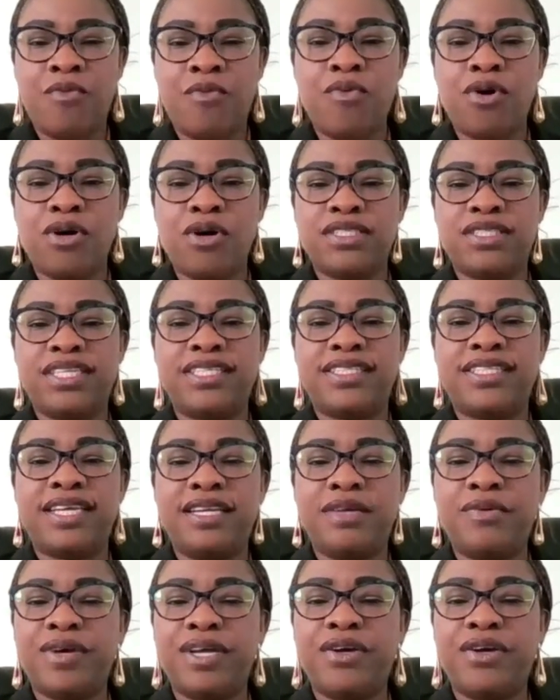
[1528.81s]
was they
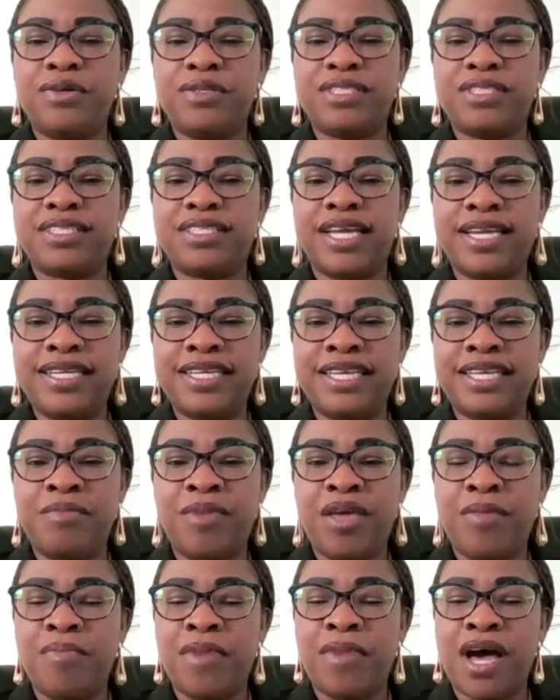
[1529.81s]
said they were going to send him a